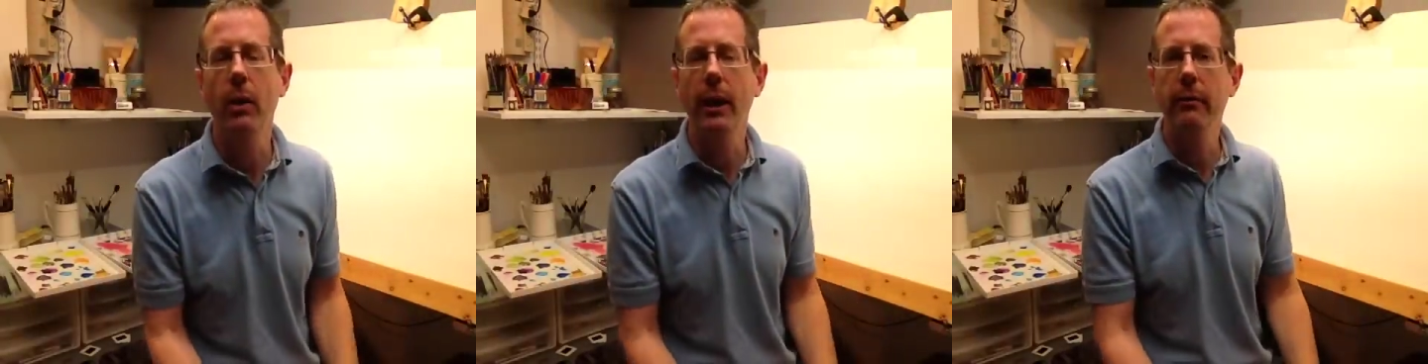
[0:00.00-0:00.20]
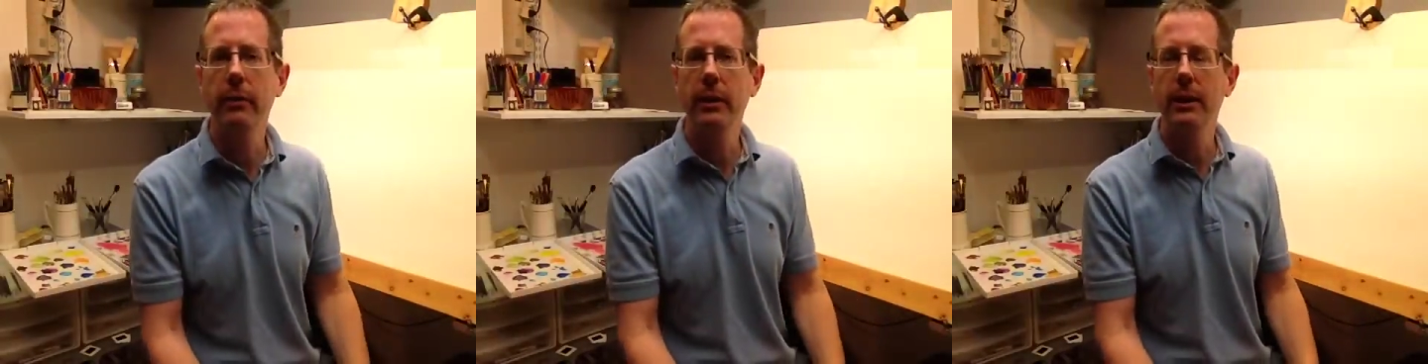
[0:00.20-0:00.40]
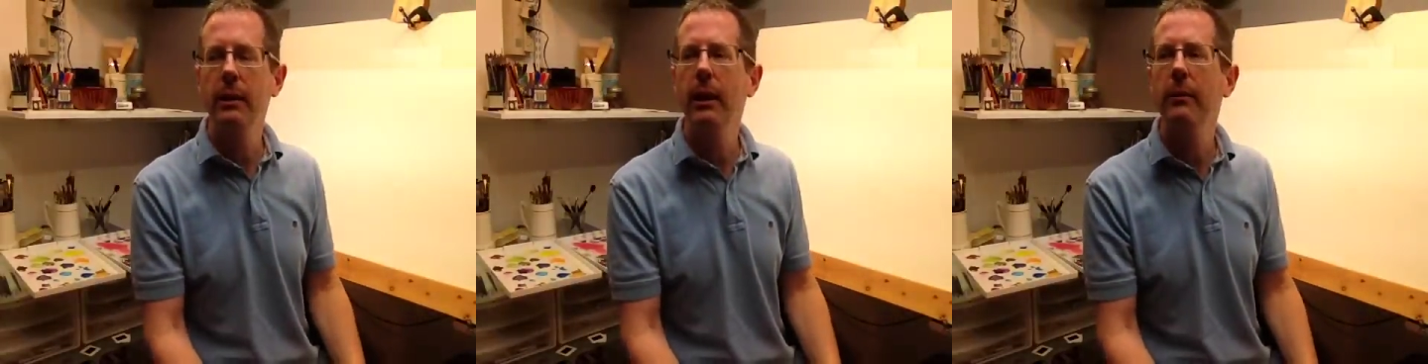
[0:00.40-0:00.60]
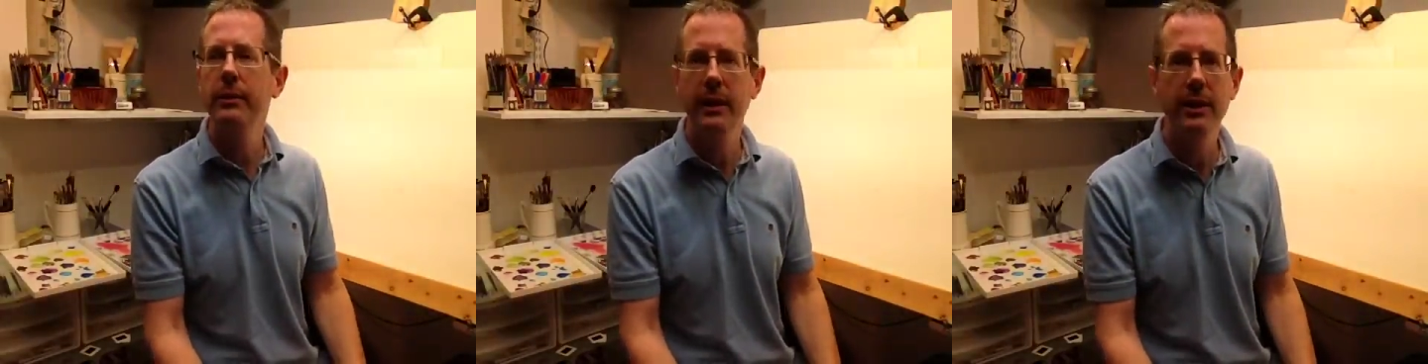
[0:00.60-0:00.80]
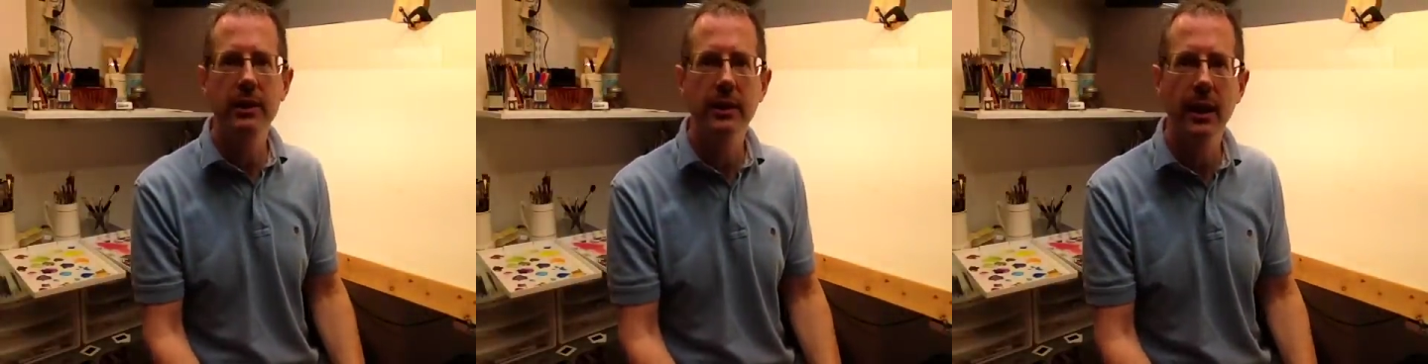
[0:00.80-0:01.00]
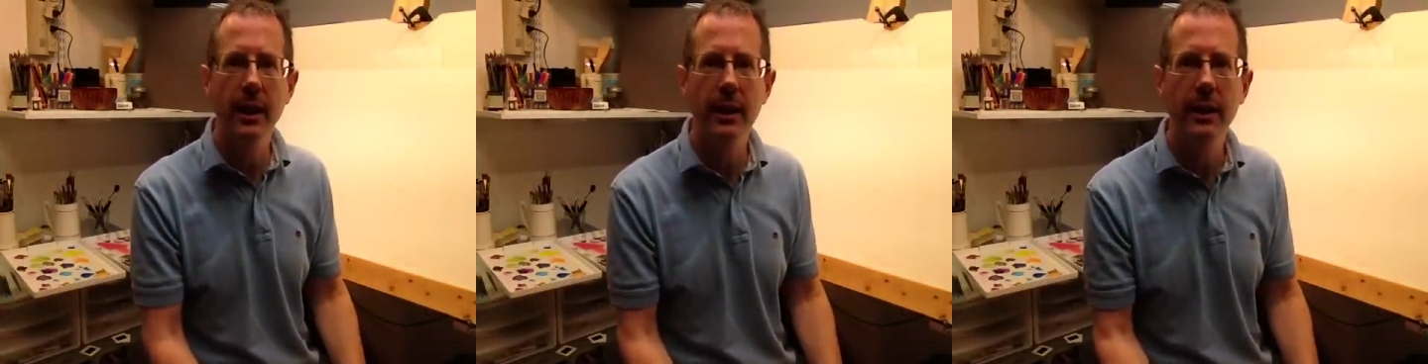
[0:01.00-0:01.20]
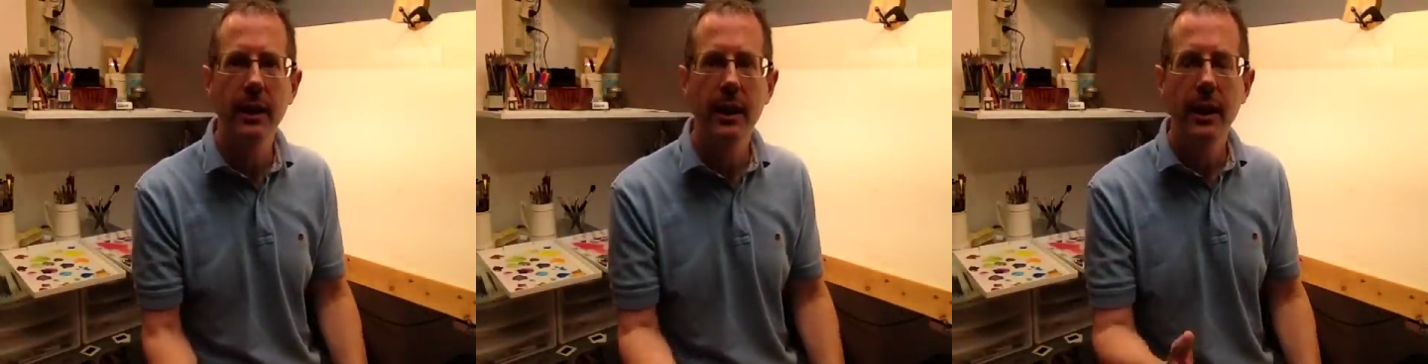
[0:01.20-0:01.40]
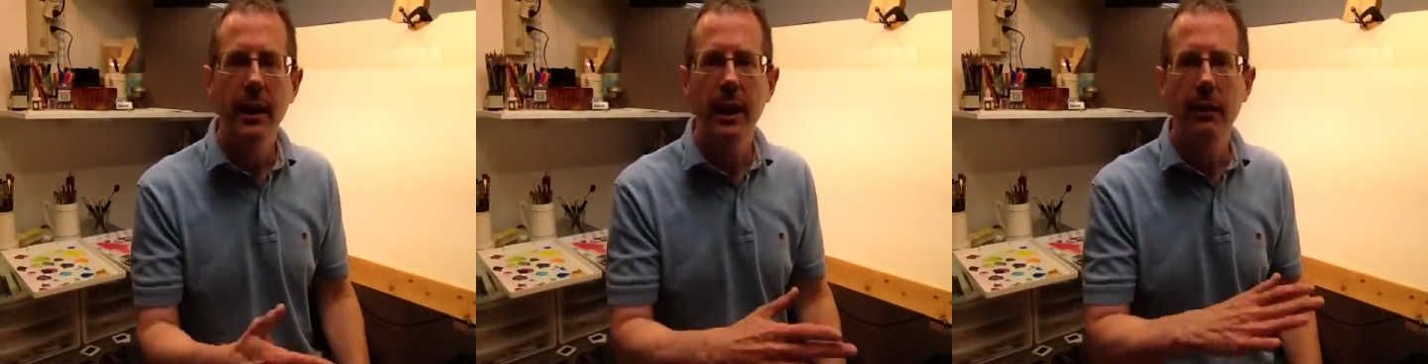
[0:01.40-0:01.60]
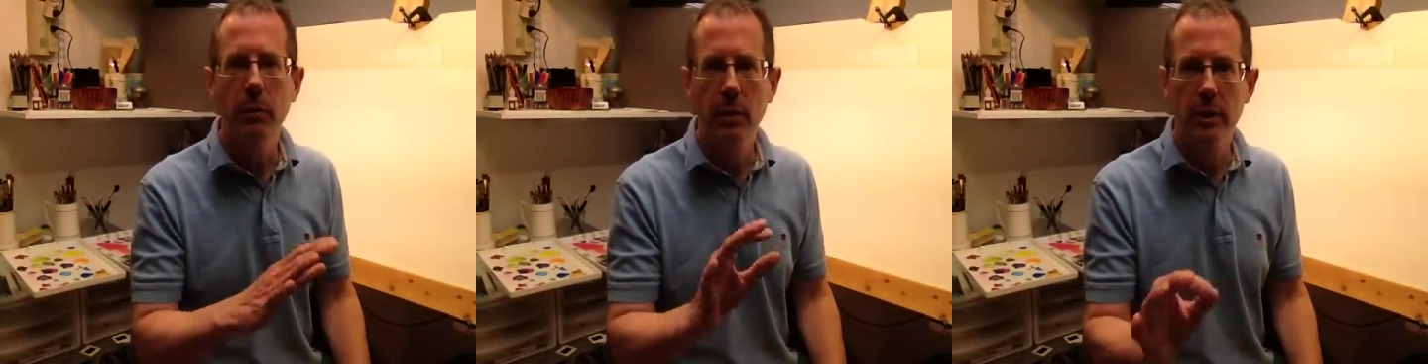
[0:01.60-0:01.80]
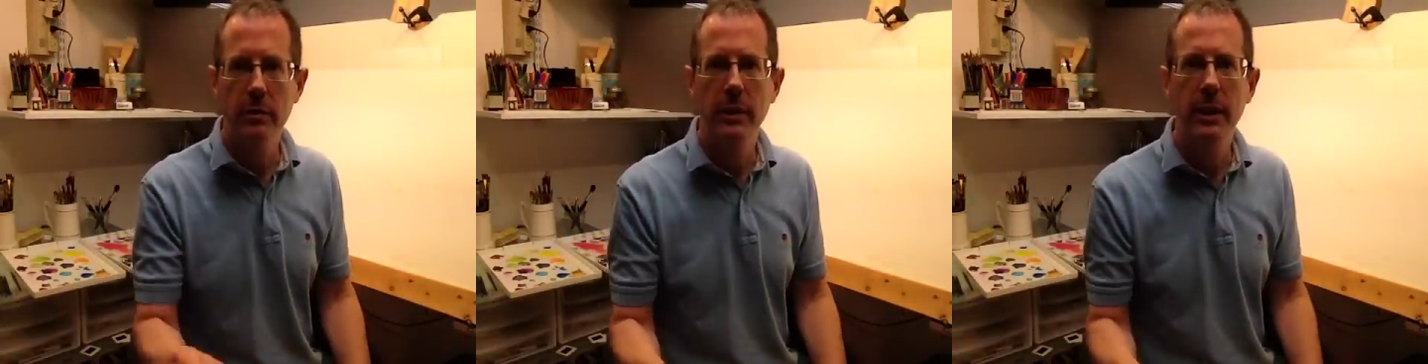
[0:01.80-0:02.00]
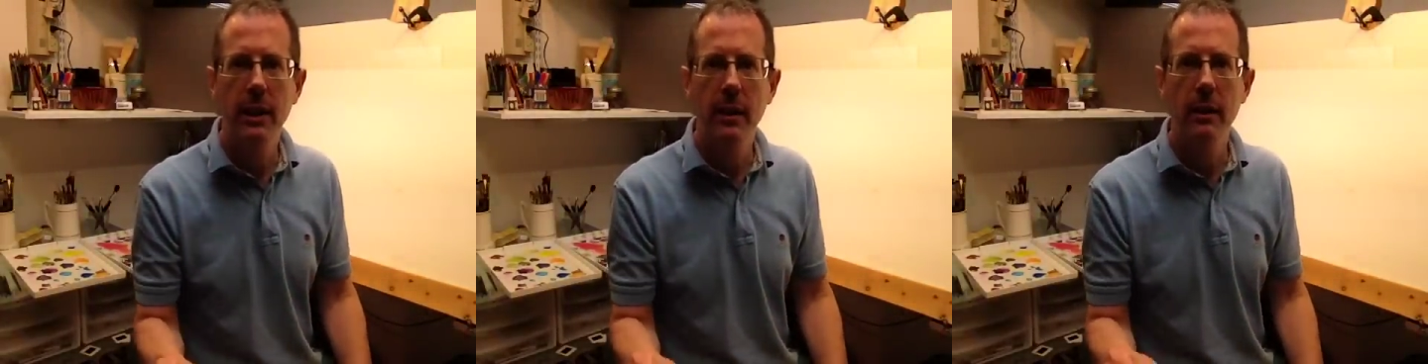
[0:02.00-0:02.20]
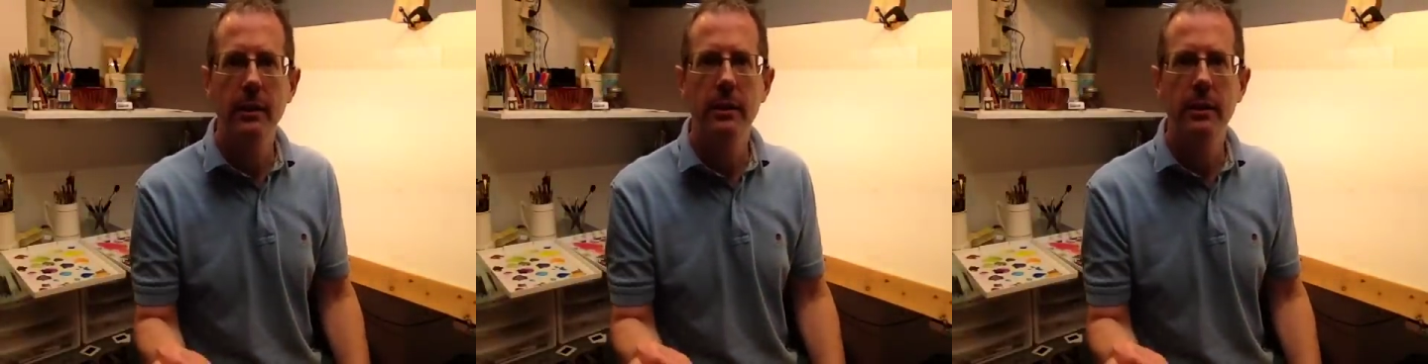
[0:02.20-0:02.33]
I really love teaching. I worked really hard